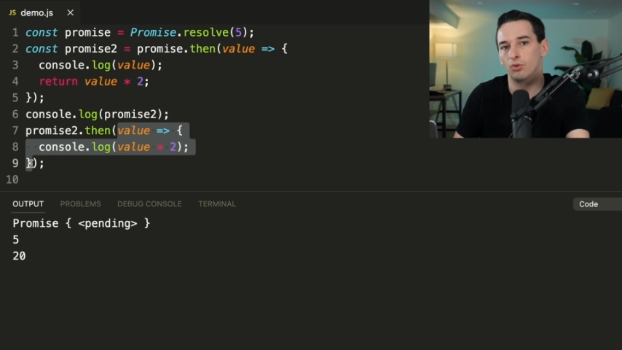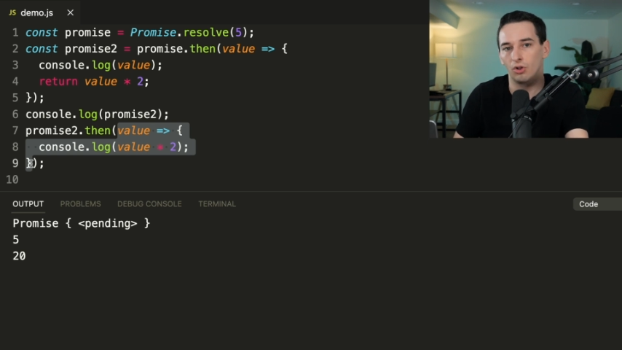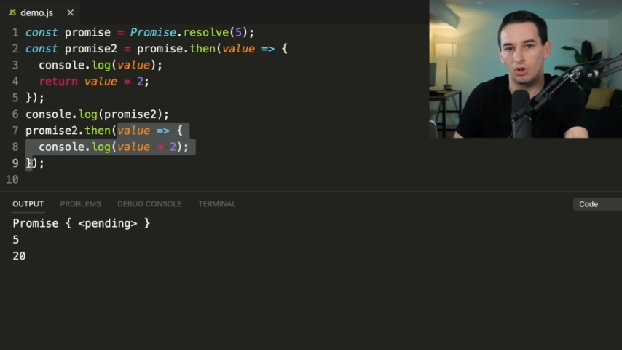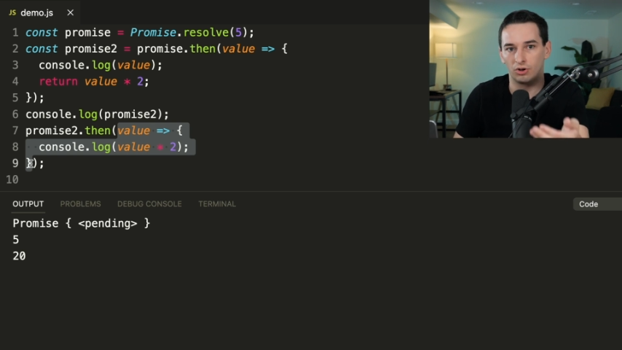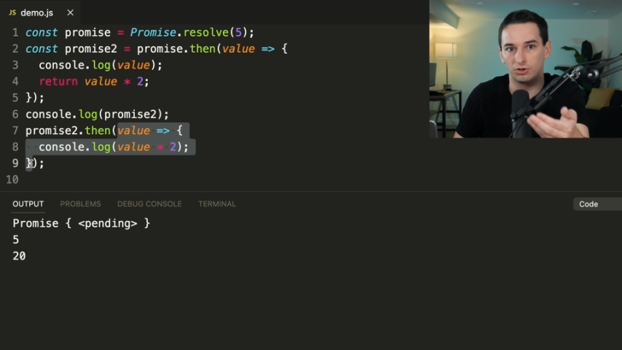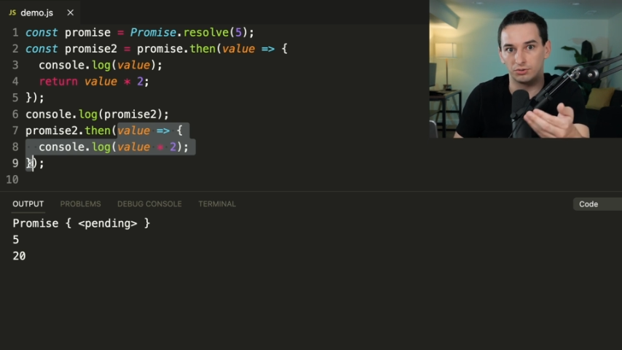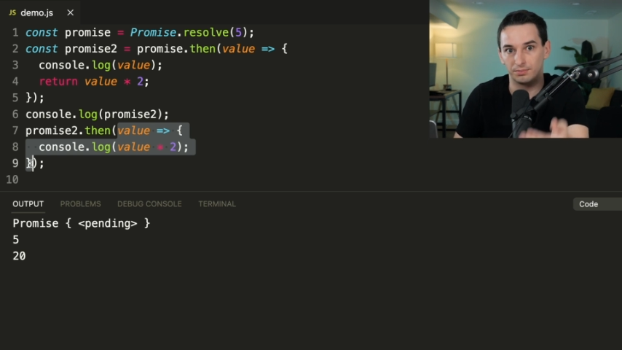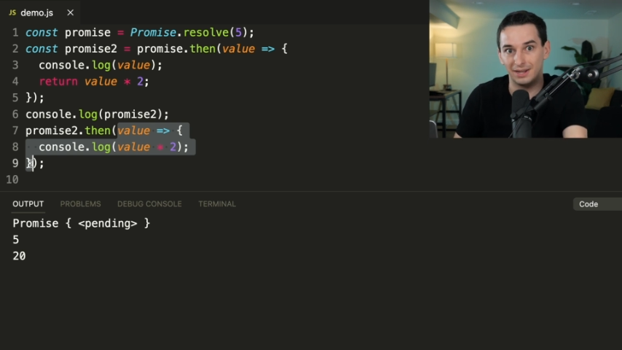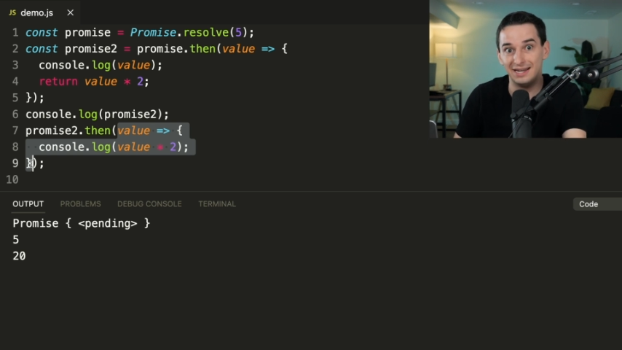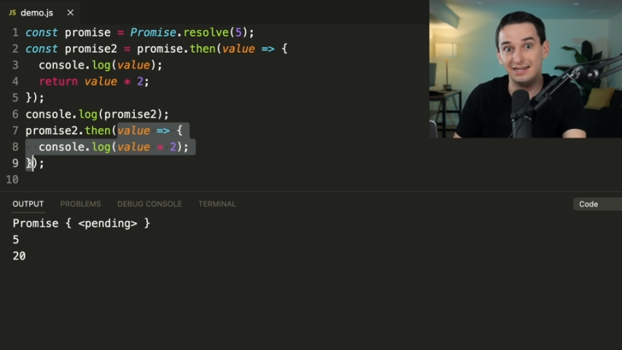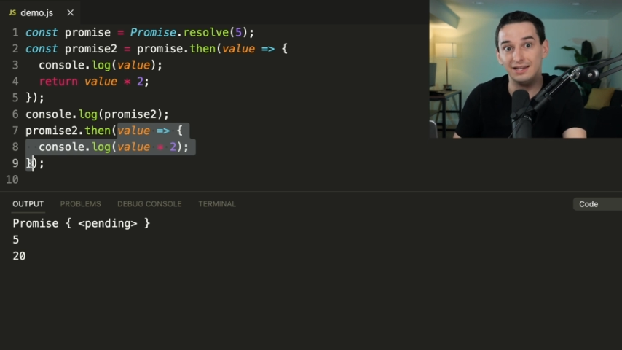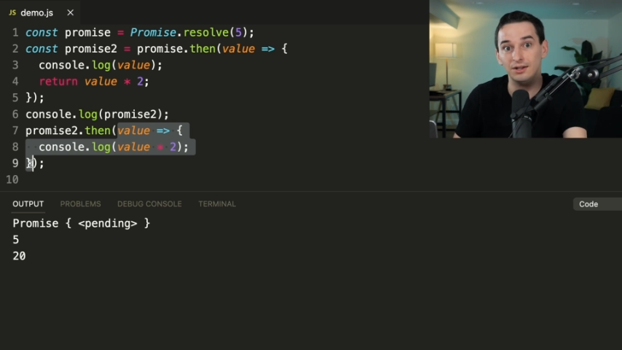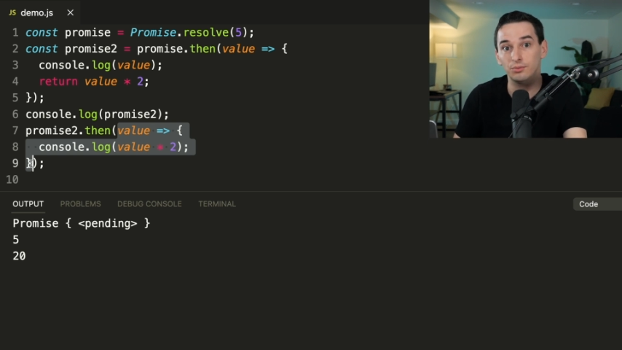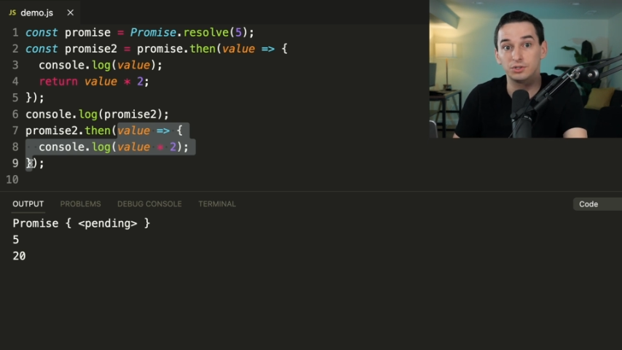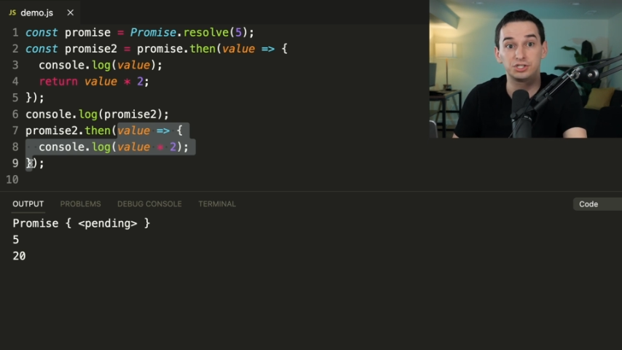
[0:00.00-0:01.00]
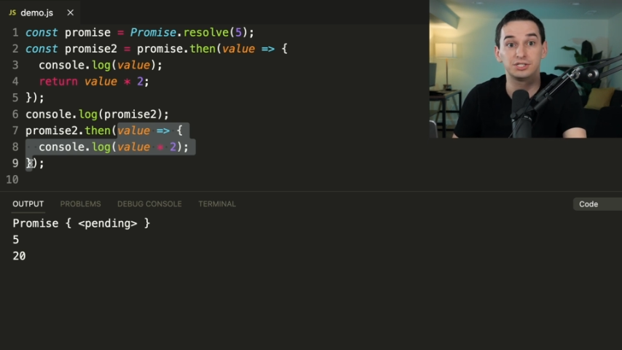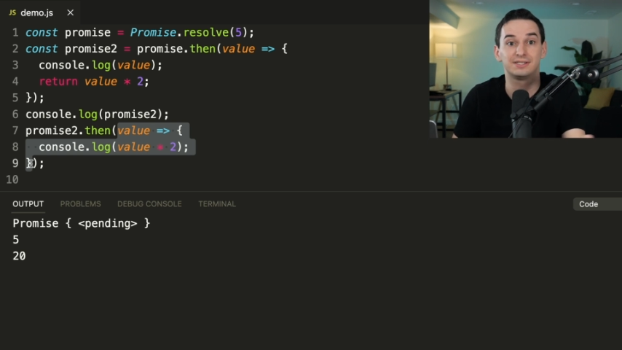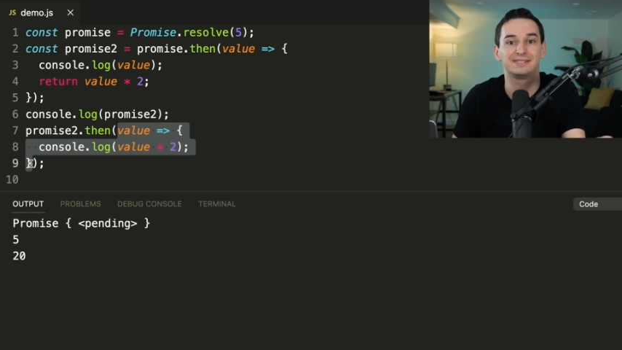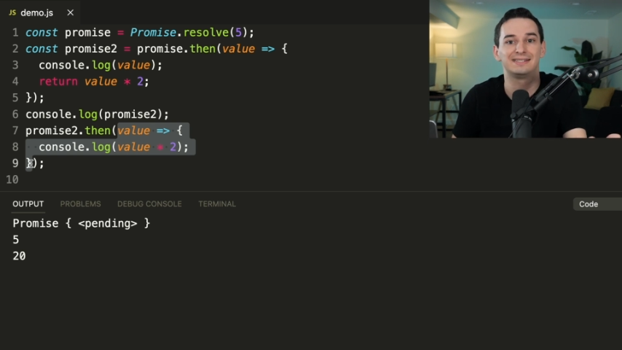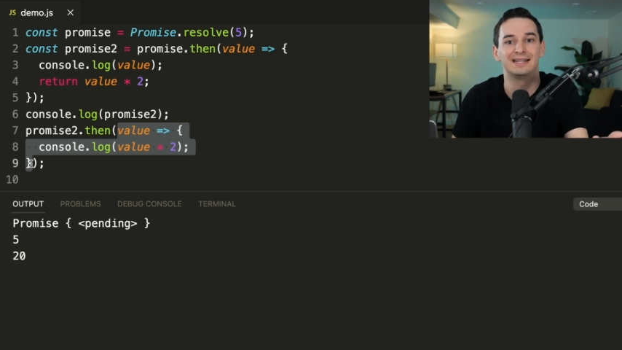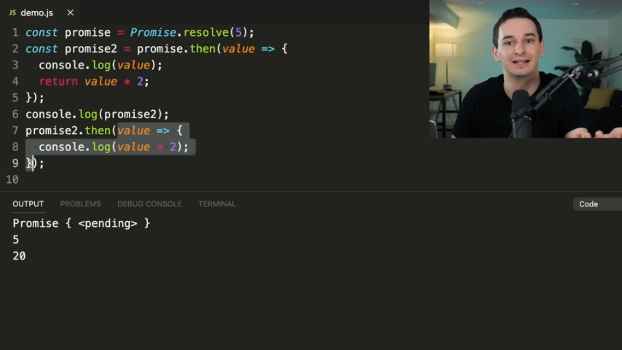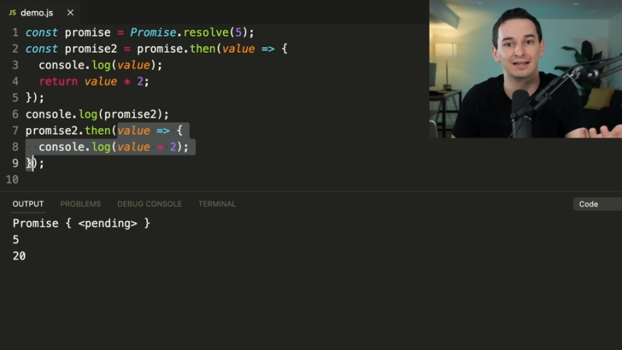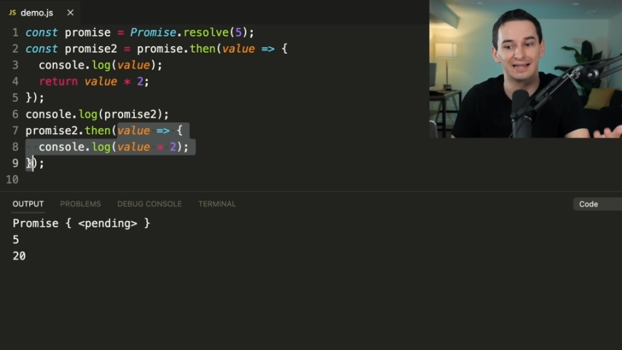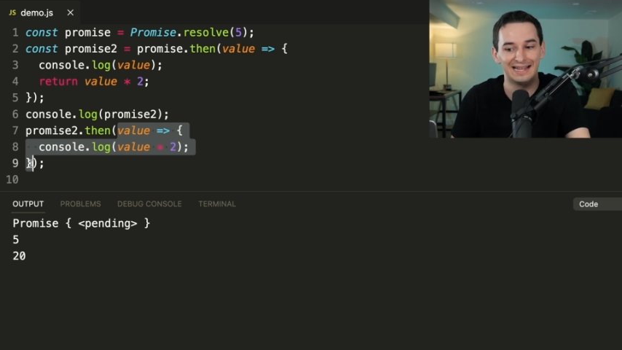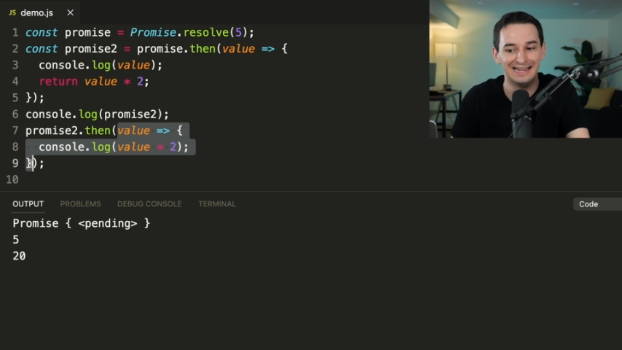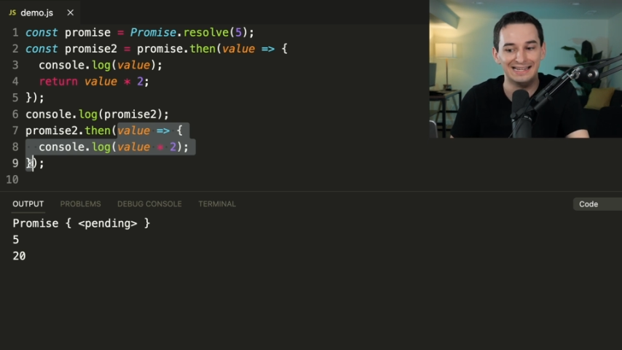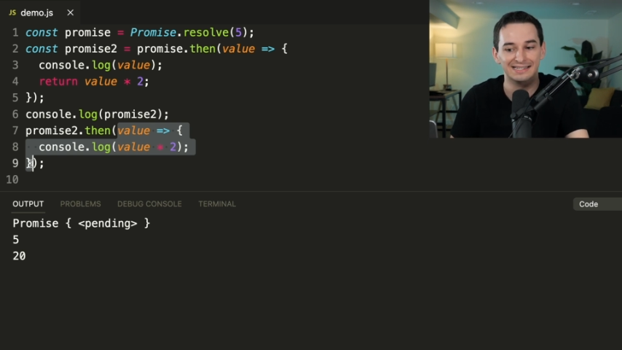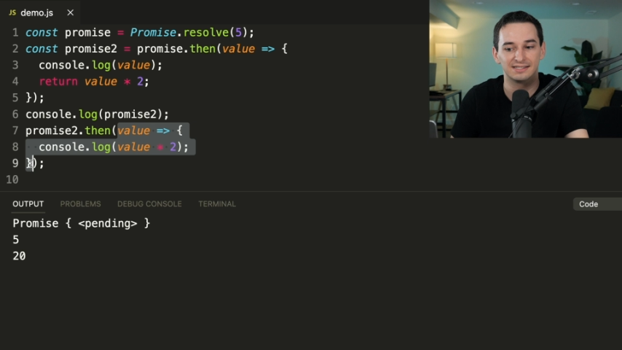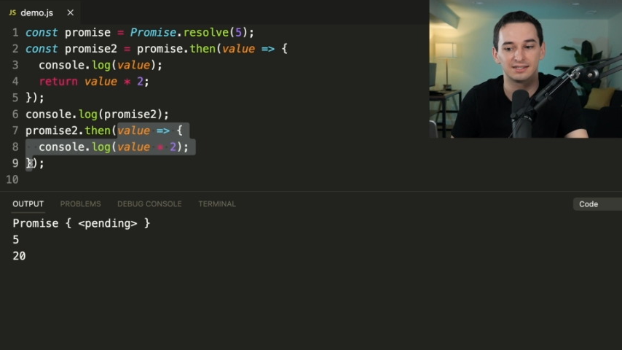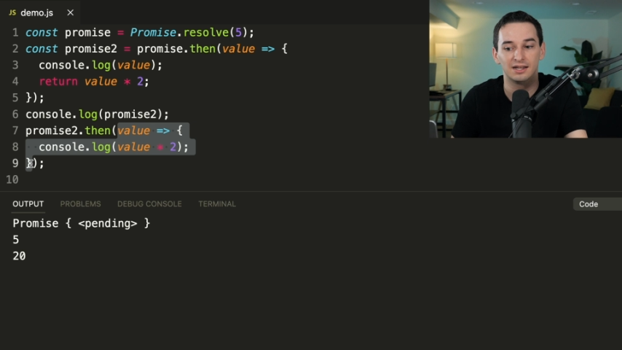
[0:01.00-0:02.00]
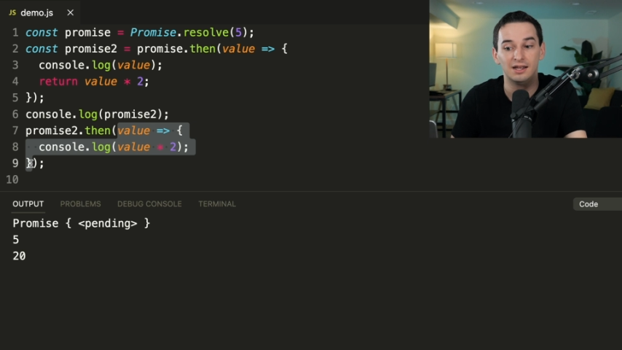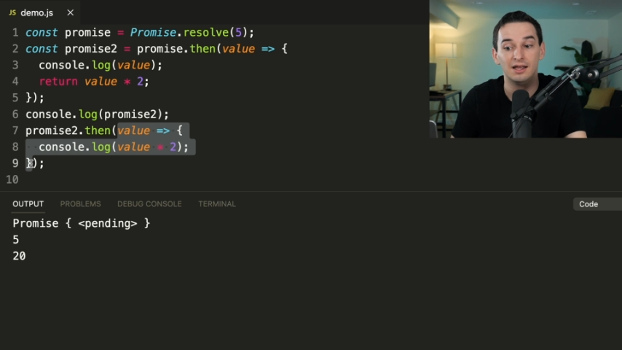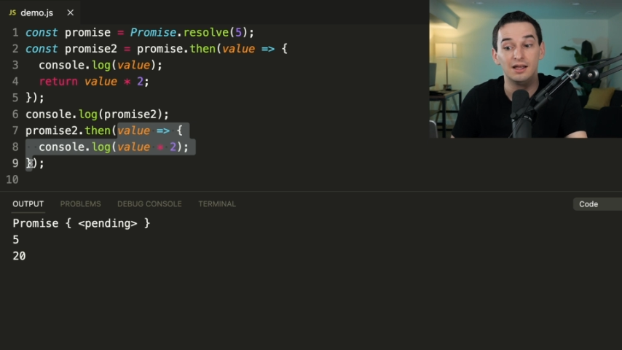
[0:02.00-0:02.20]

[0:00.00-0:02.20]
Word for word: longer pending, which it still is.